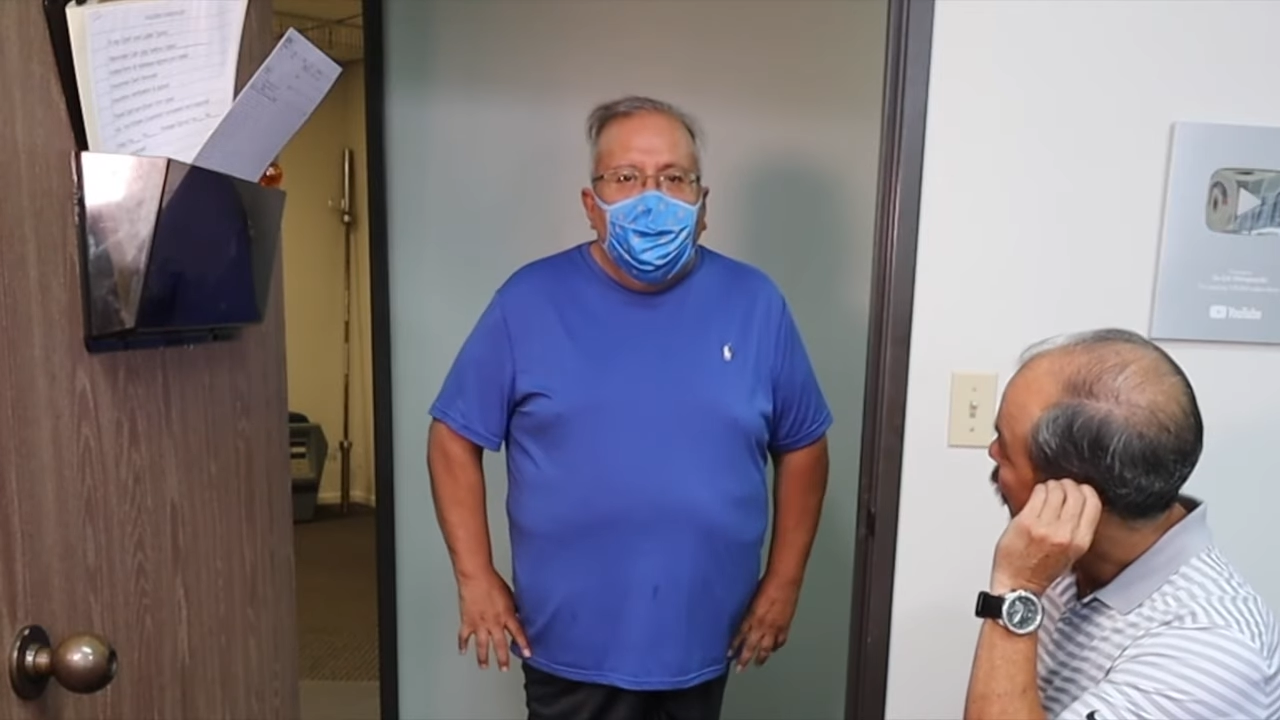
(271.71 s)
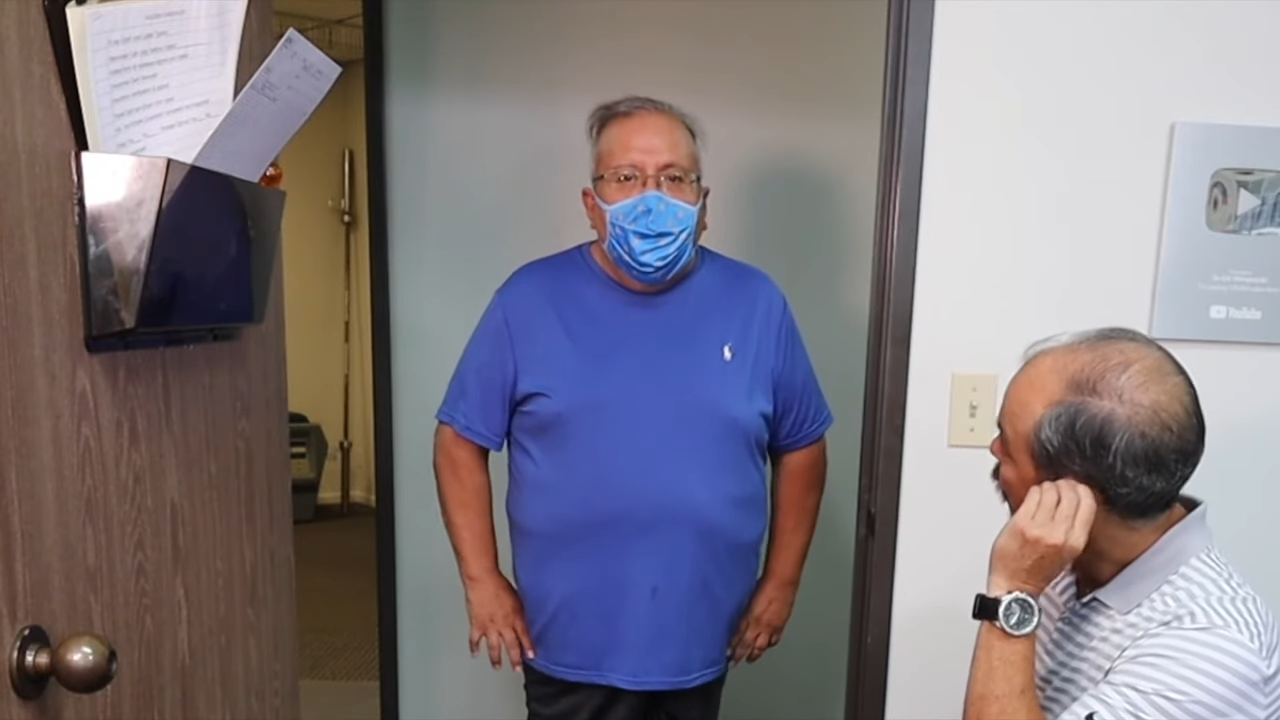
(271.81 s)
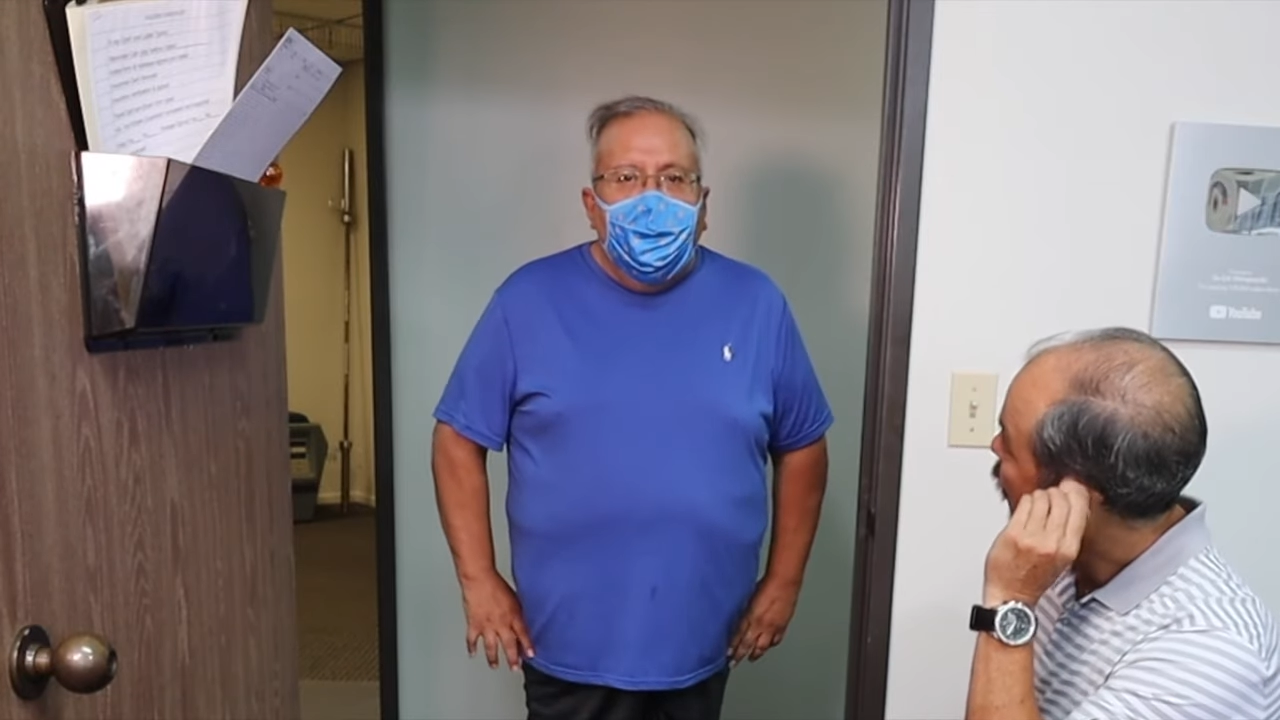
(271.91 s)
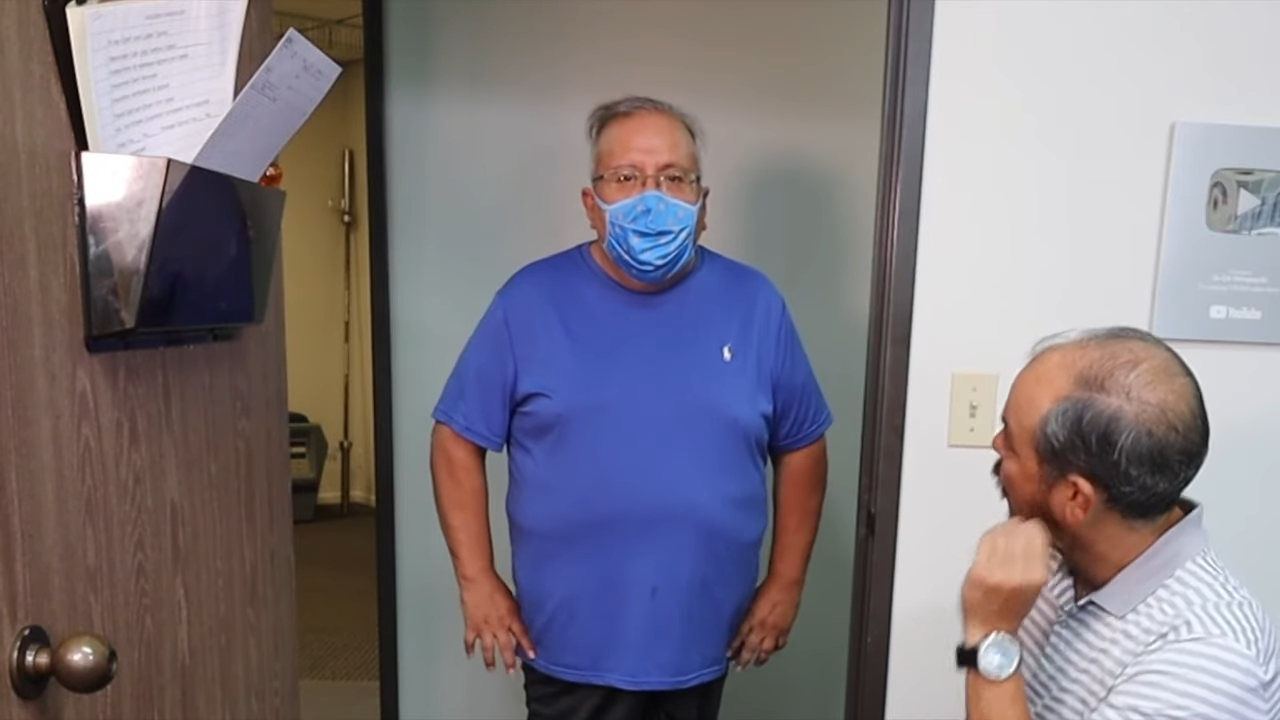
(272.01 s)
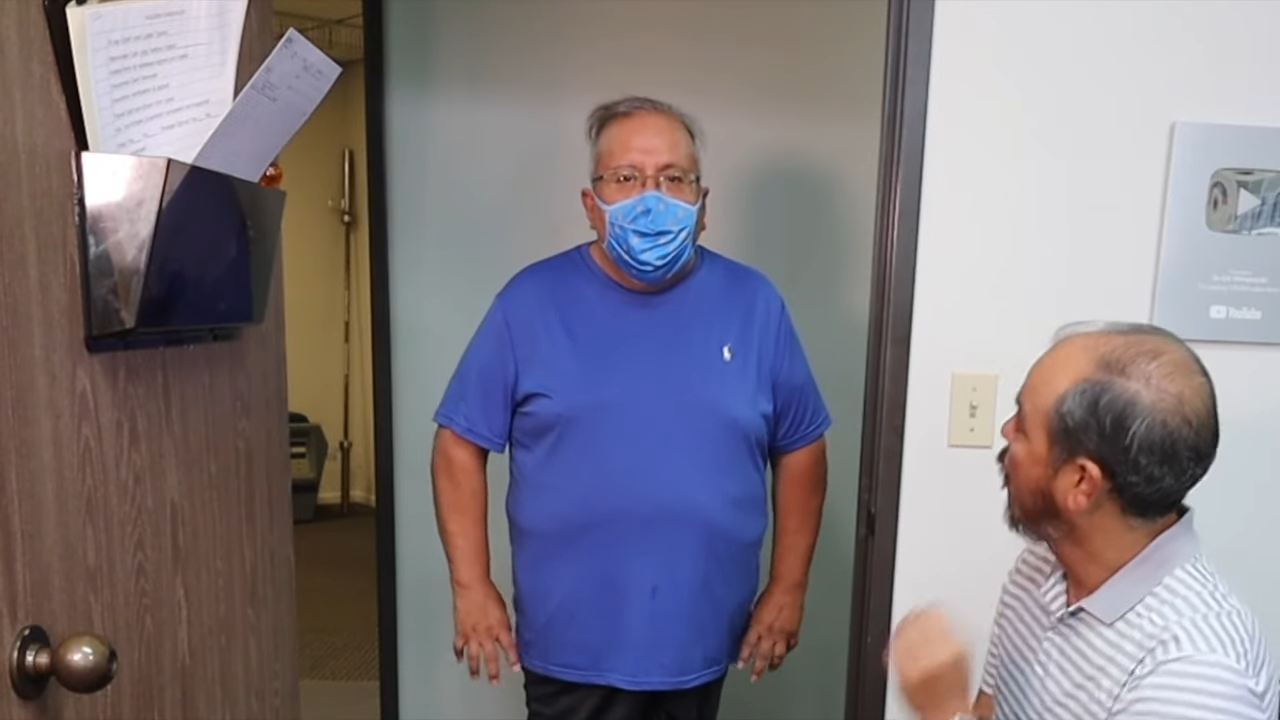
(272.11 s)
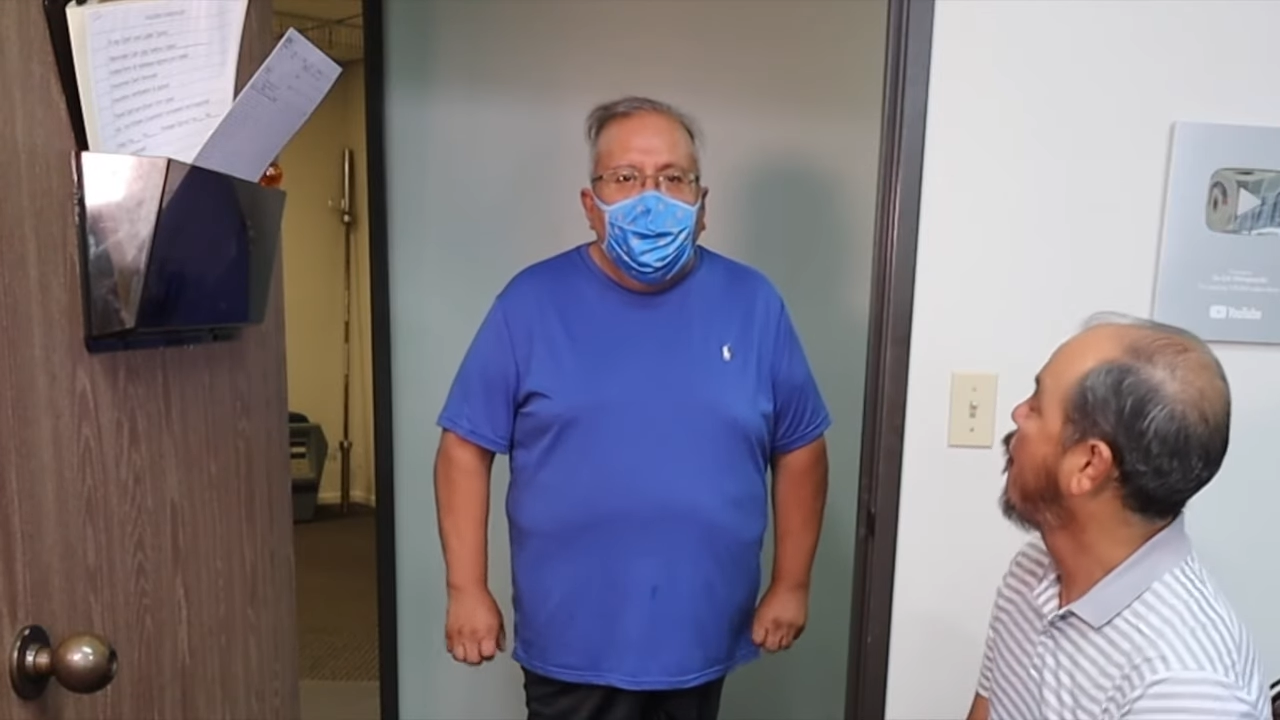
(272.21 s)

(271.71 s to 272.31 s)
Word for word: my legs were